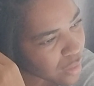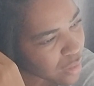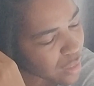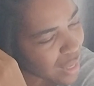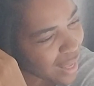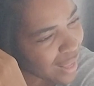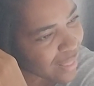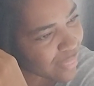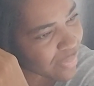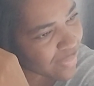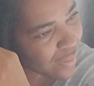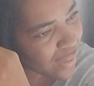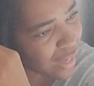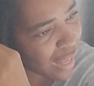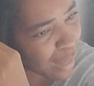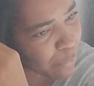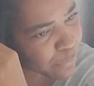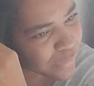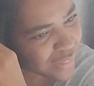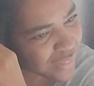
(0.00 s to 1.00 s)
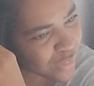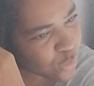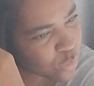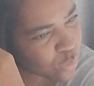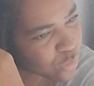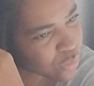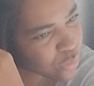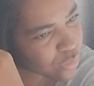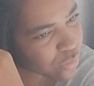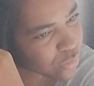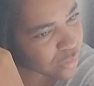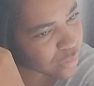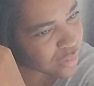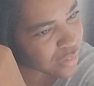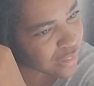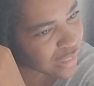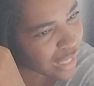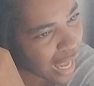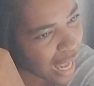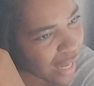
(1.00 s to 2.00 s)
think I'm still
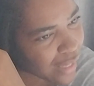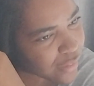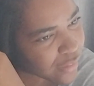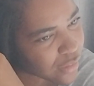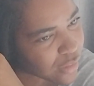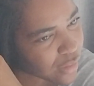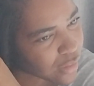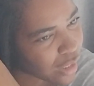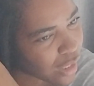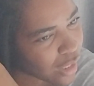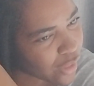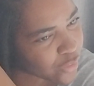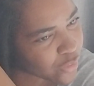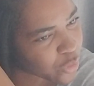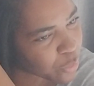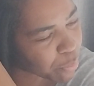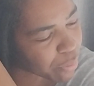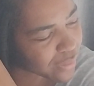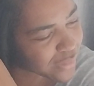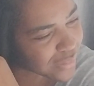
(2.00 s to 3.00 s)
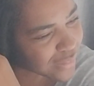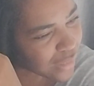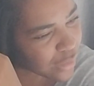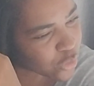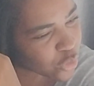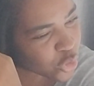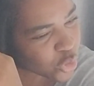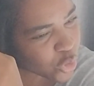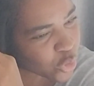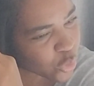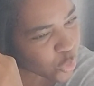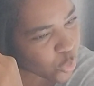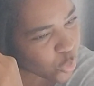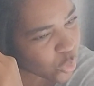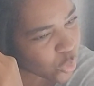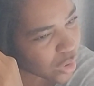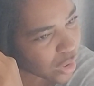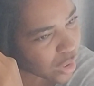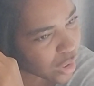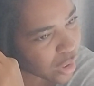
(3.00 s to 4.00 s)
not 100%
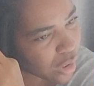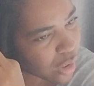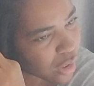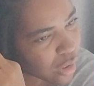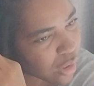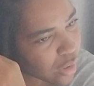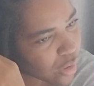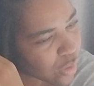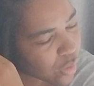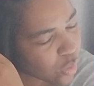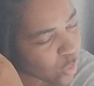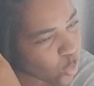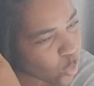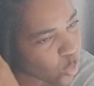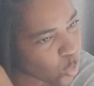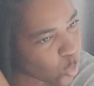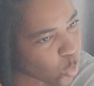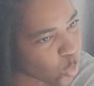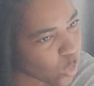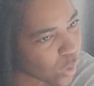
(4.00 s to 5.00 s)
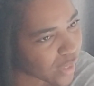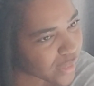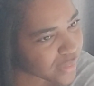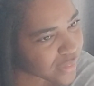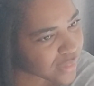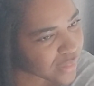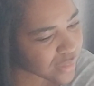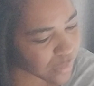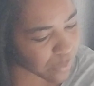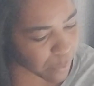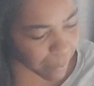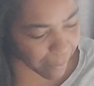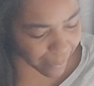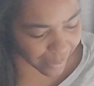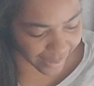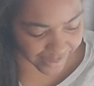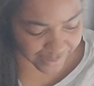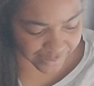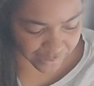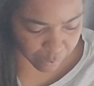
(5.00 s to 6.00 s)
sure what
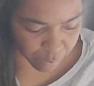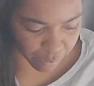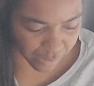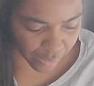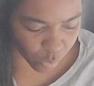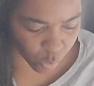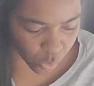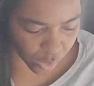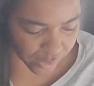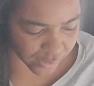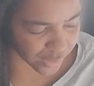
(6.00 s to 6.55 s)
makes me want to